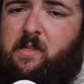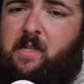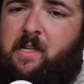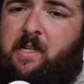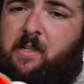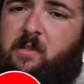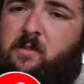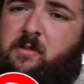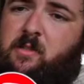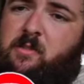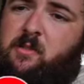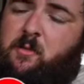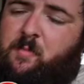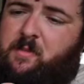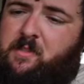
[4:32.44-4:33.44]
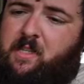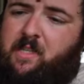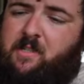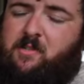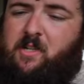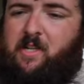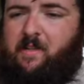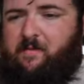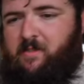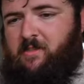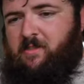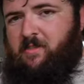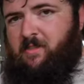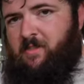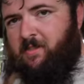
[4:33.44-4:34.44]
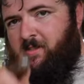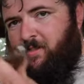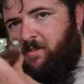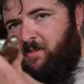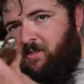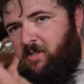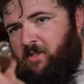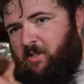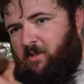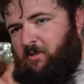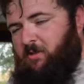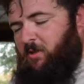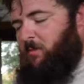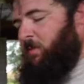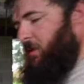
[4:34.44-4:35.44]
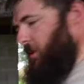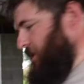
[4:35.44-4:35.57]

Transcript: I can use the super stake driver to also put it